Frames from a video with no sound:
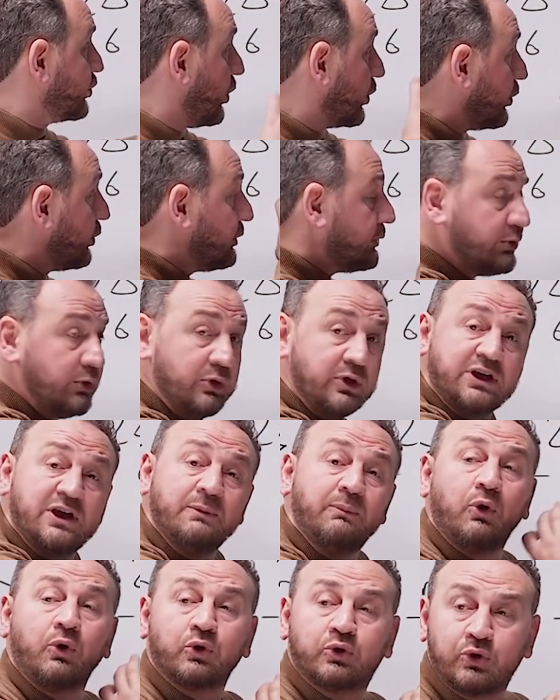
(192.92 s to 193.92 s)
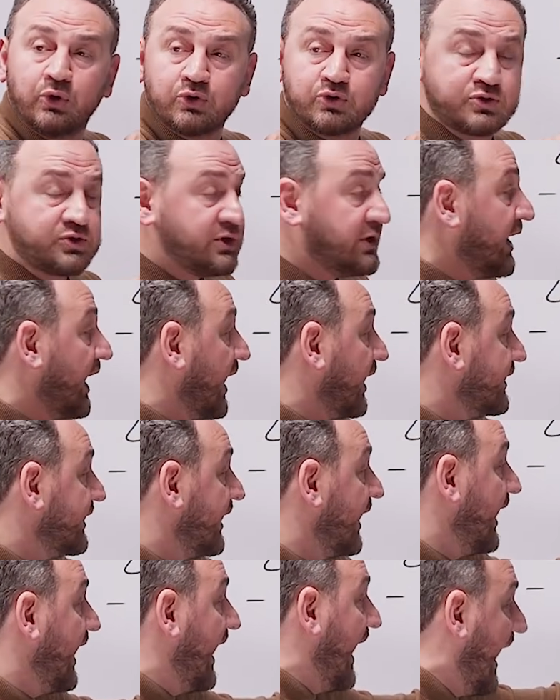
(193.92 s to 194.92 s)
We read it as it is.
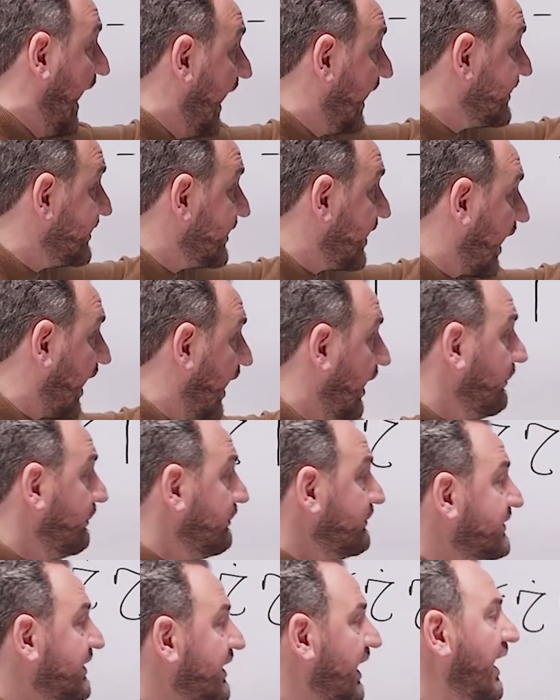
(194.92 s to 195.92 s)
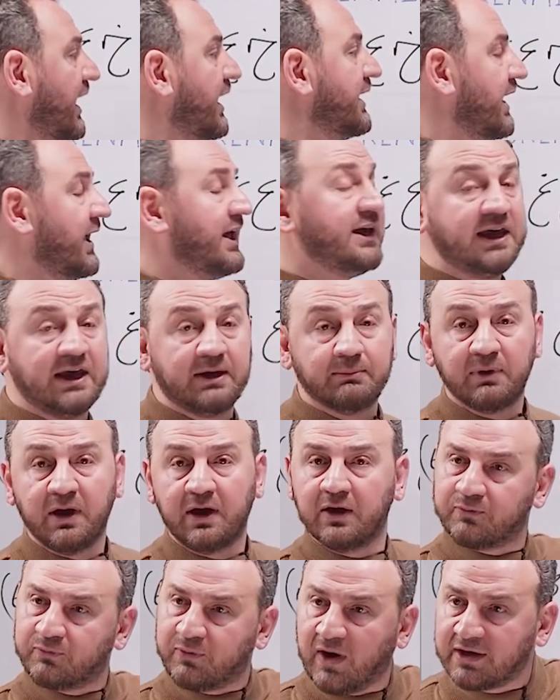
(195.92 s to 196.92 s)
An'amta alayhim.
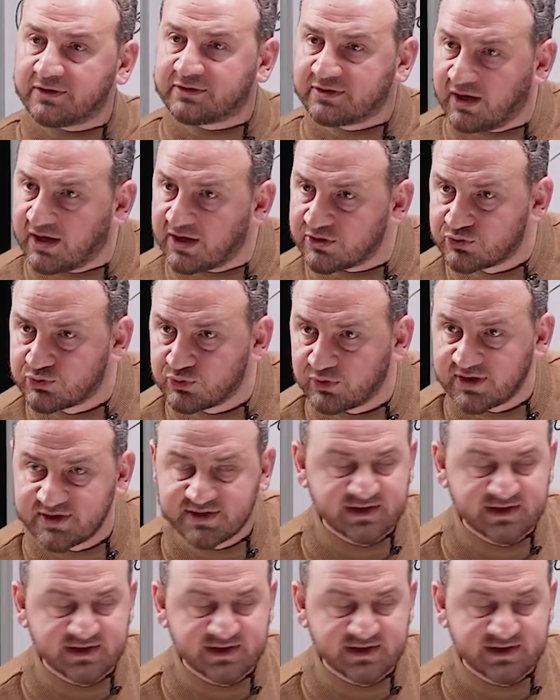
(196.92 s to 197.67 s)
An example from